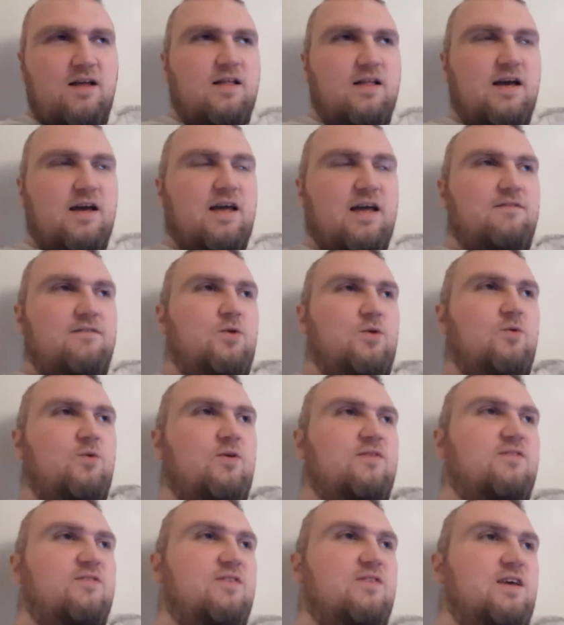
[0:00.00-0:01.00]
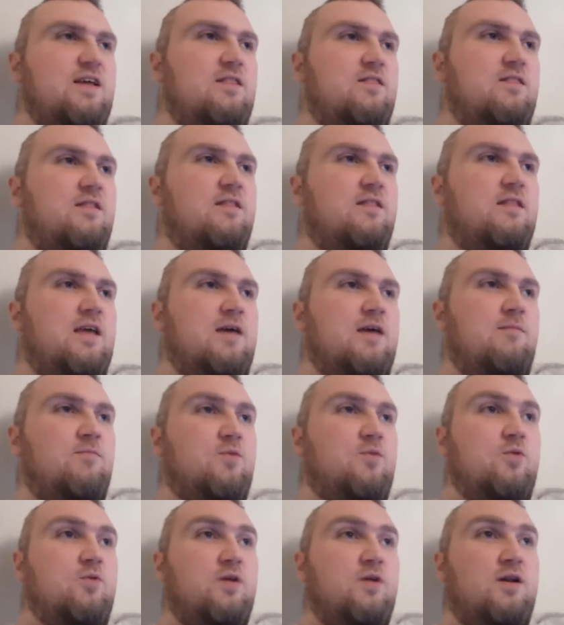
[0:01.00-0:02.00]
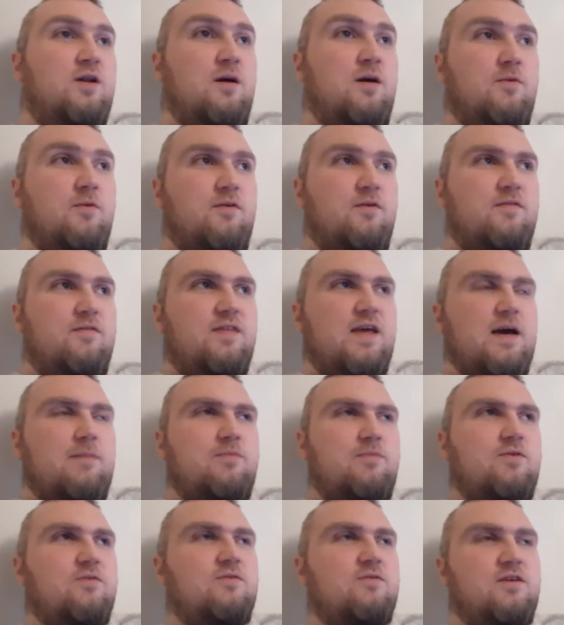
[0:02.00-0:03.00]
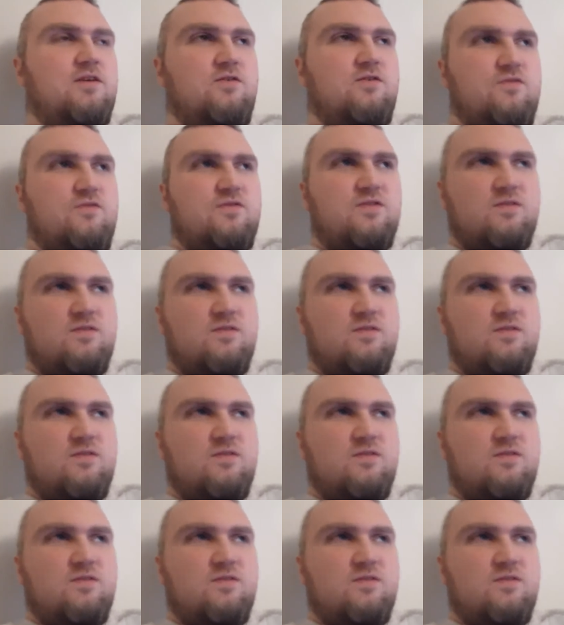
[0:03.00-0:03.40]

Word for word: Like if you would have seen him through the number of the episodes that you